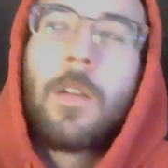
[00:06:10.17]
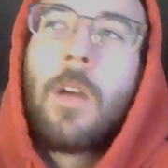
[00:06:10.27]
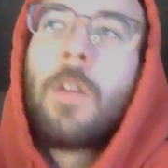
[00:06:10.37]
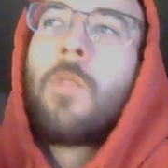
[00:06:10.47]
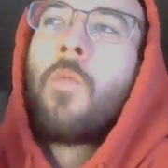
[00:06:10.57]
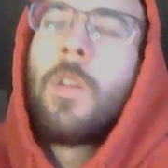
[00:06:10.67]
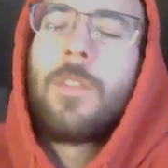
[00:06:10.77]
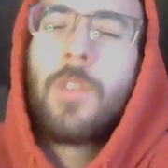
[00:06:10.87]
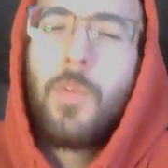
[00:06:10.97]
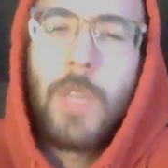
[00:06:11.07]
what
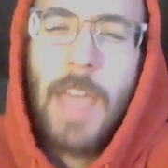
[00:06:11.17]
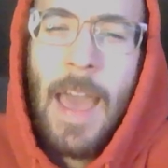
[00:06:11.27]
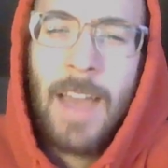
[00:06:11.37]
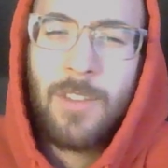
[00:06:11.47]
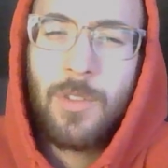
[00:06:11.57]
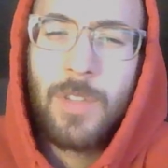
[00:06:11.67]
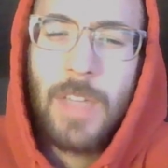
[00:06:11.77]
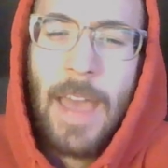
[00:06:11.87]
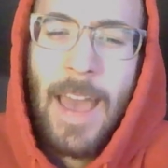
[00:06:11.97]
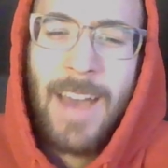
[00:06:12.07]
do we actually
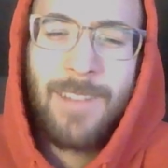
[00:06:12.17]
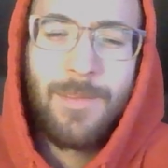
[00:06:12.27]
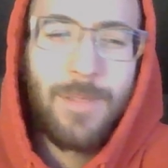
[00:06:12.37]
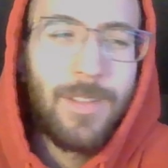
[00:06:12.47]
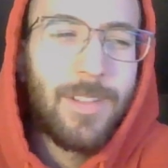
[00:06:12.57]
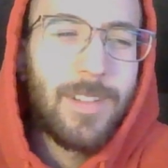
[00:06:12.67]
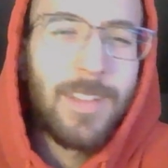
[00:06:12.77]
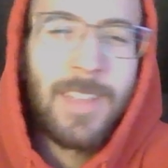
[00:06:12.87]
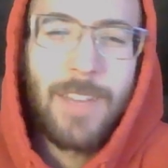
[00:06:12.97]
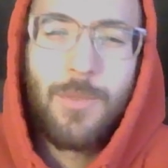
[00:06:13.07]
have?
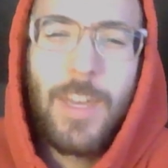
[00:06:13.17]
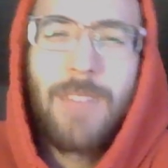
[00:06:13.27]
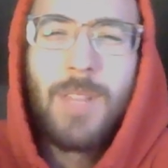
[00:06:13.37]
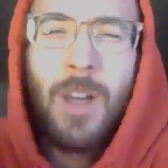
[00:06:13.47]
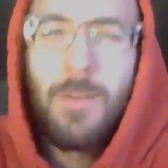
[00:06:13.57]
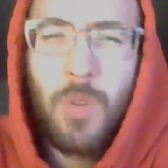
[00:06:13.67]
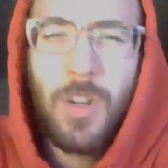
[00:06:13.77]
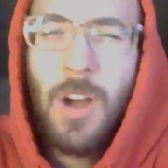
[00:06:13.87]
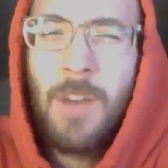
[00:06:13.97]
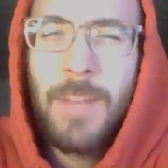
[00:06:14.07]
Like, we have a lot more
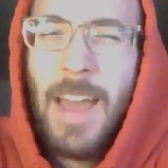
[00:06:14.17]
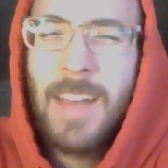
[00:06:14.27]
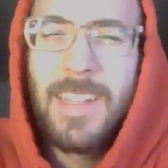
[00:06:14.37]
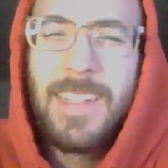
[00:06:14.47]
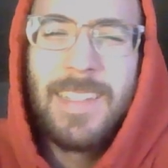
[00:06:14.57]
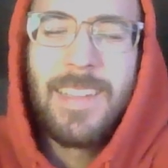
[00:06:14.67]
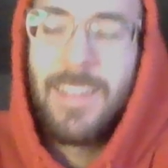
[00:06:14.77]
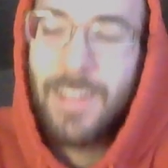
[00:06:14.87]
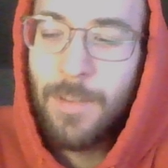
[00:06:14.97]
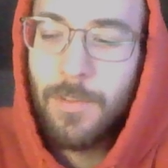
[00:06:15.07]
commonalities than
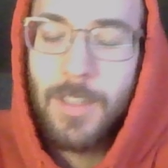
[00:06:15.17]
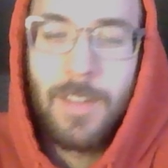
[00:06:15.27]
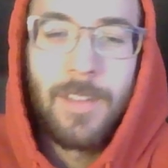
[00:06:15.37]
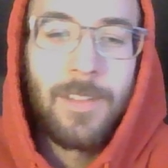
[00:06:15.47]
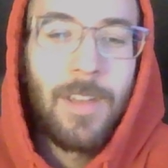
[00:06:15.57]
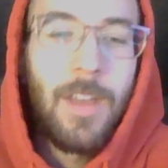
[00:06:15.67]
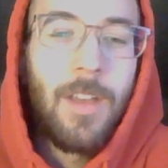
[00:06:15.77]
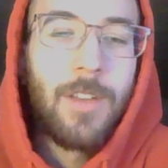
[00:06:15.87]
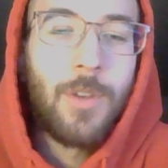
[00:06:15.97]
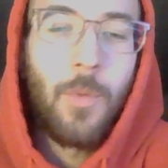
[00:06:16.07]
differences.
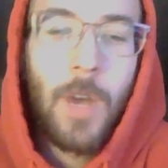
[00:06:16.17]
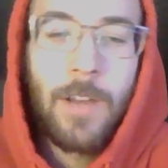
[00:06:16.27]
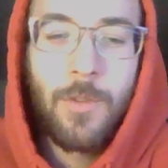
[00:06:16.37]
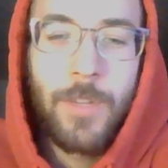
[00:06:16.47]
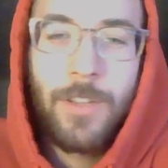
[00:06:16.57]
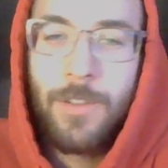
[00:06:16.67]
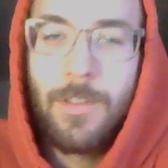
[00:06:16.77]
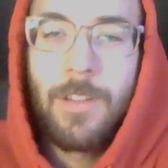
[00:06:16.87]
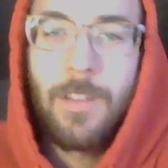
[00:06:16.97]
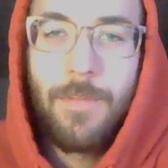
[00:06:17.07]
So why are we
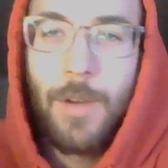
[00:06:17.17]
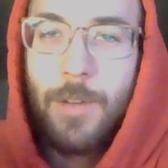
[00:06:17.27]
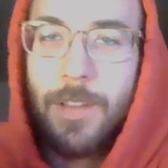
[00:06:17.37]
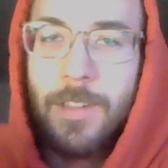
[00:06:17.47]
choosing to focus